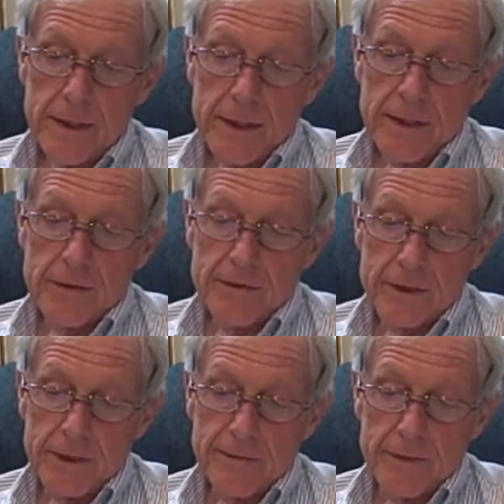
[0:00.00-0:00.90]
he
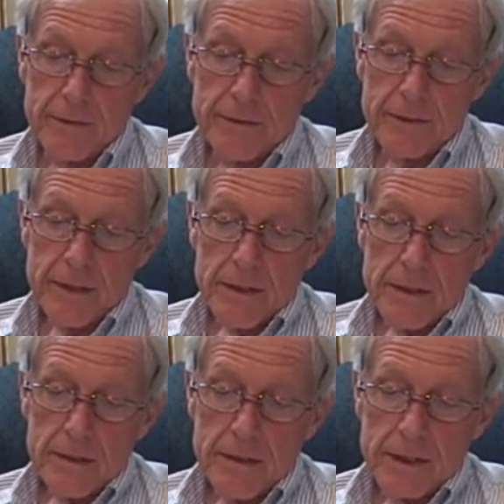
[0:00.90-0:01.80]
discovers
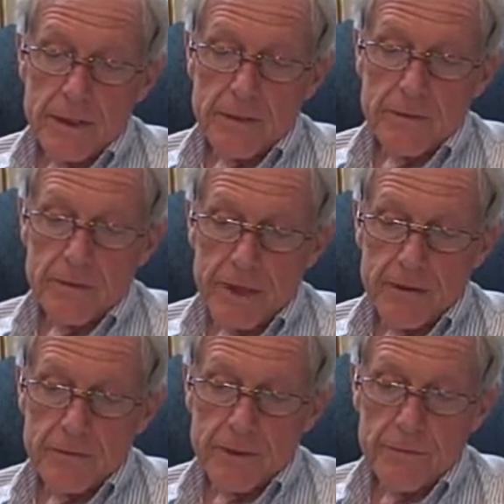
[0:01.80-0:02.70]
that he is
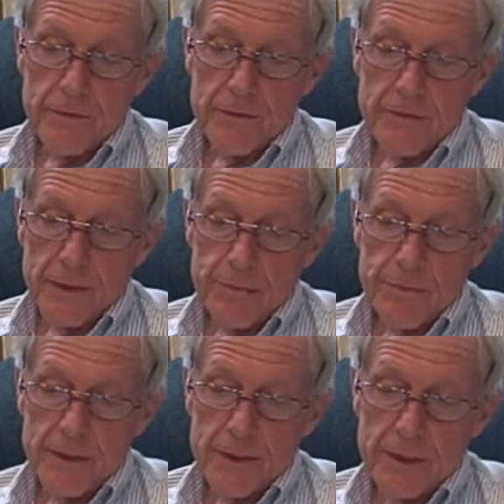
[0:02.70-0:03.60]
destined for the same
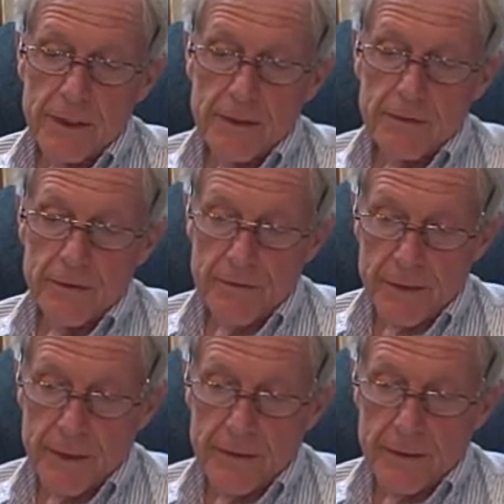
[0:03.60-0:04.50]
fate as his
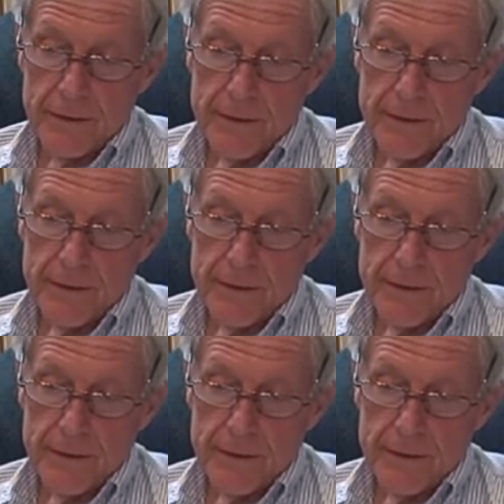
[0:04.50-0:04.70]
father.